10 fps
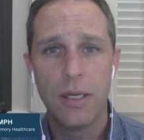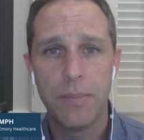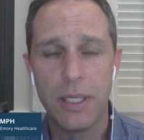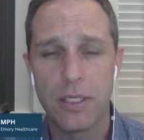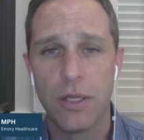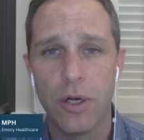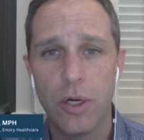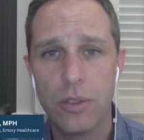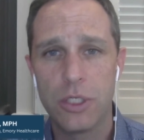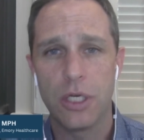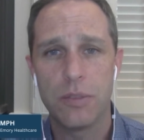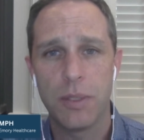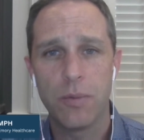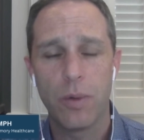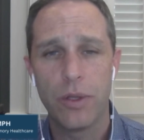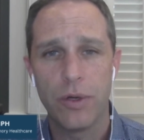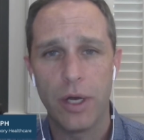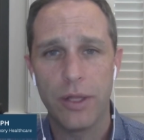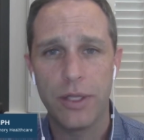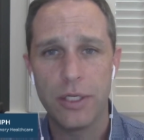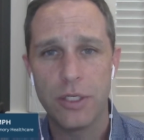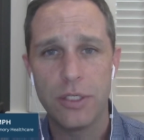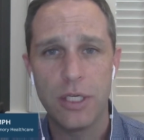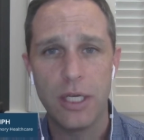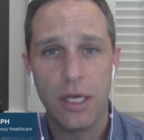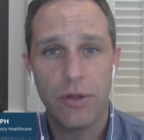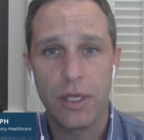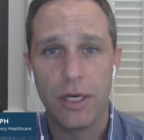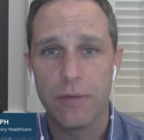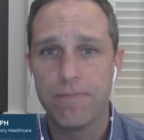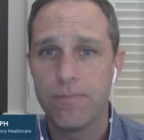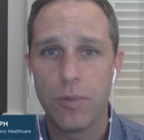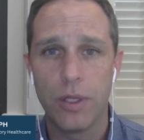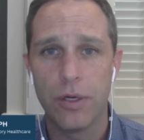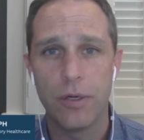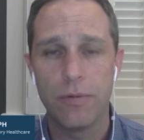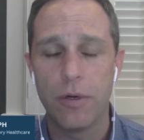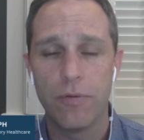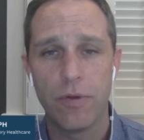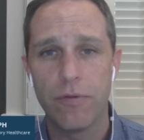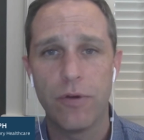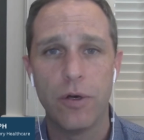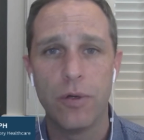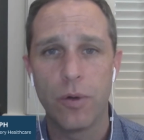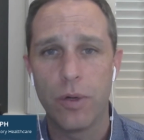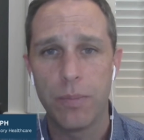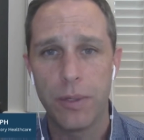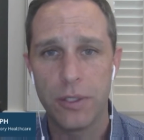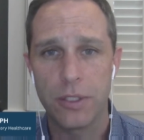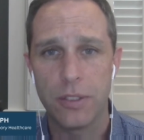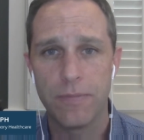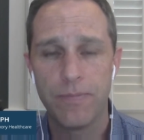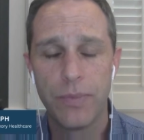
based on their own judgment, whether or not they should seek healthcare, whether over the phone or in person.